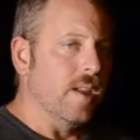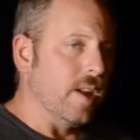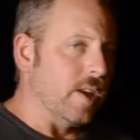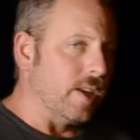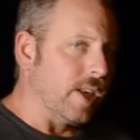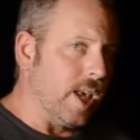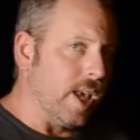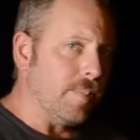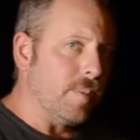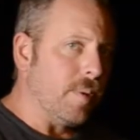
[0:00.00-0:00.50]
Now
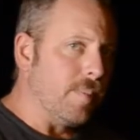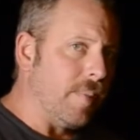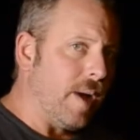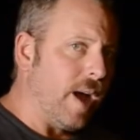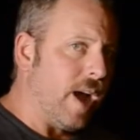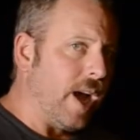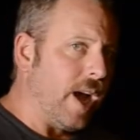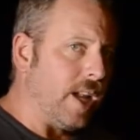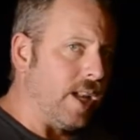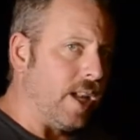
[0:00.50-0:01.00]
keep in
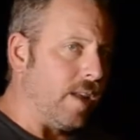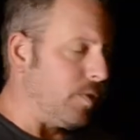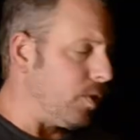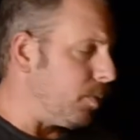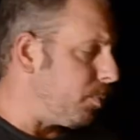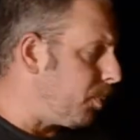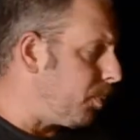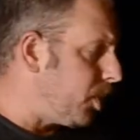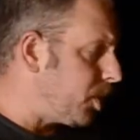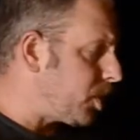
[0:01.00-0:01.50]
mind, if
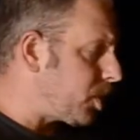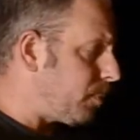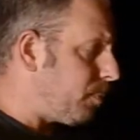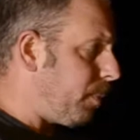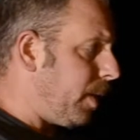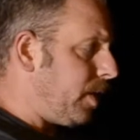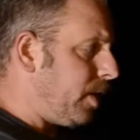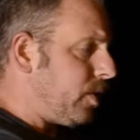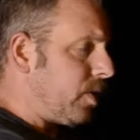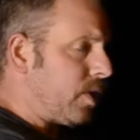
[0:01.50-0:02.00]
you push the
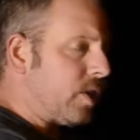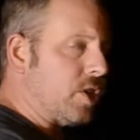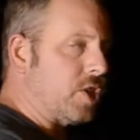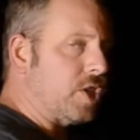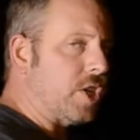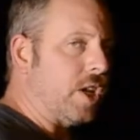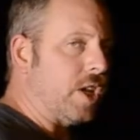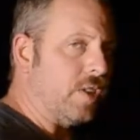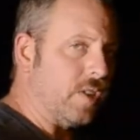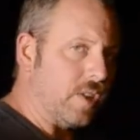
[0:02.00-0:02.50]
button, you're going to
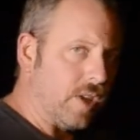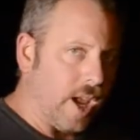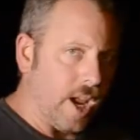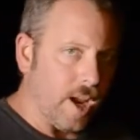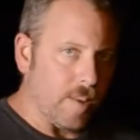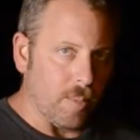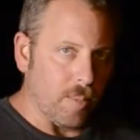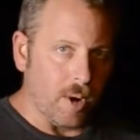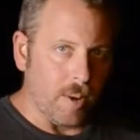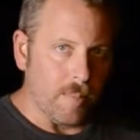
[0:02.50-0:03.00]
shake the
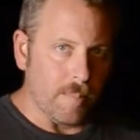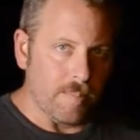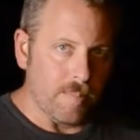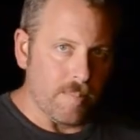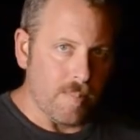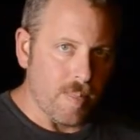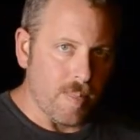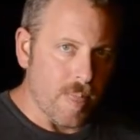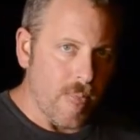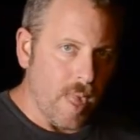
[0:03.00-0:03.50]
camera.
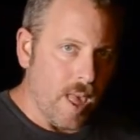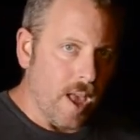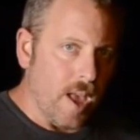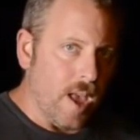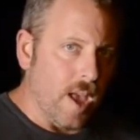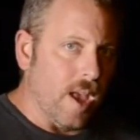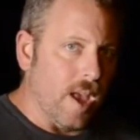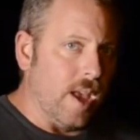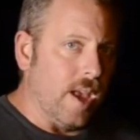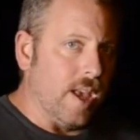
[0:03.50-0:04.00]

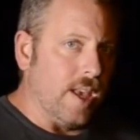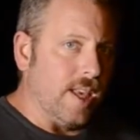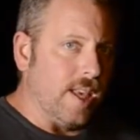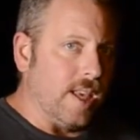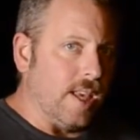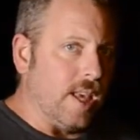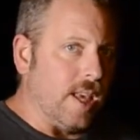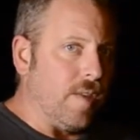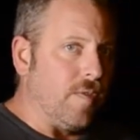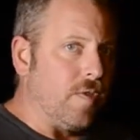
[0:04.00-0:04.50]

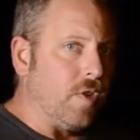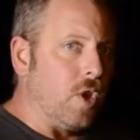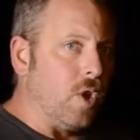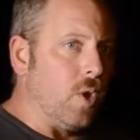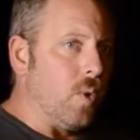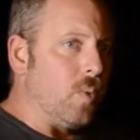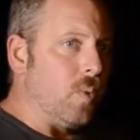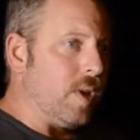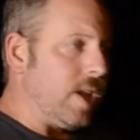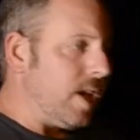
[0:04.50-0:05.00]
If
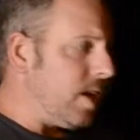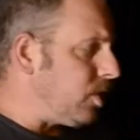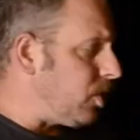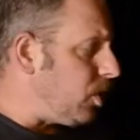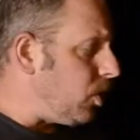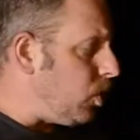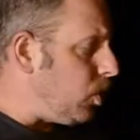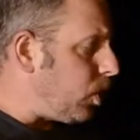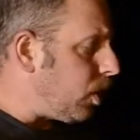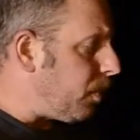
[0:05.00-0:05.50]
you need
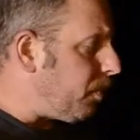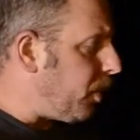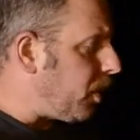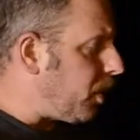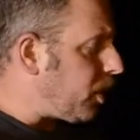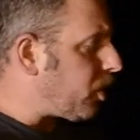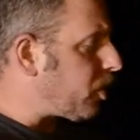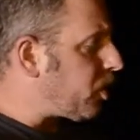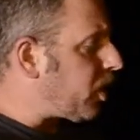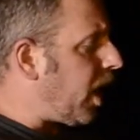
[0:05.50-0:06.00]
to, you can
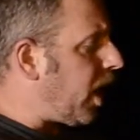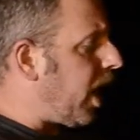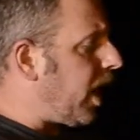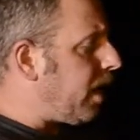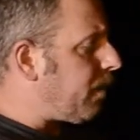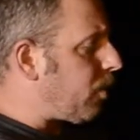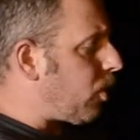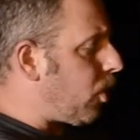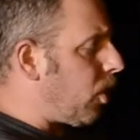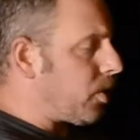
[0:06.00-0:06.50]
put your
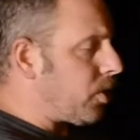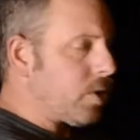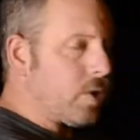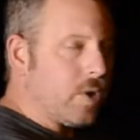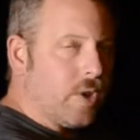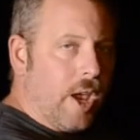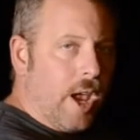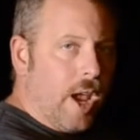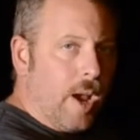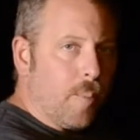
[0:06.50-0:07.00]
timer on your
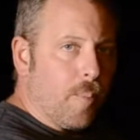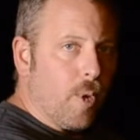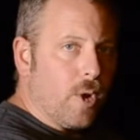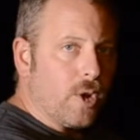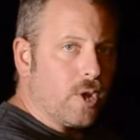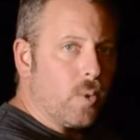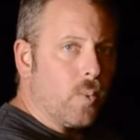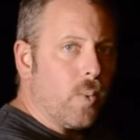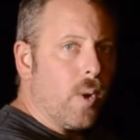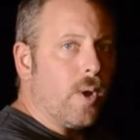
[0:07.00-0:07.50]
camera
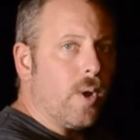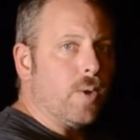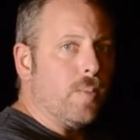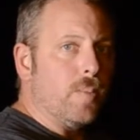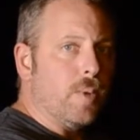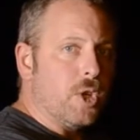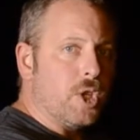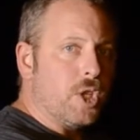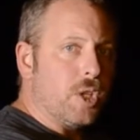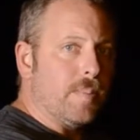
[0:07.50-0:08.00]
to where you
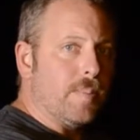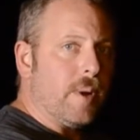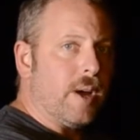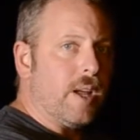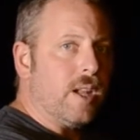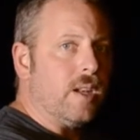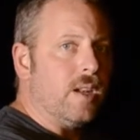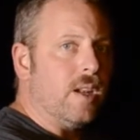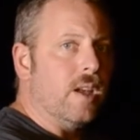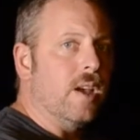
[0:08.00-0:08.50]
push the
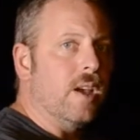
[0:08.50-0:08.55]
button,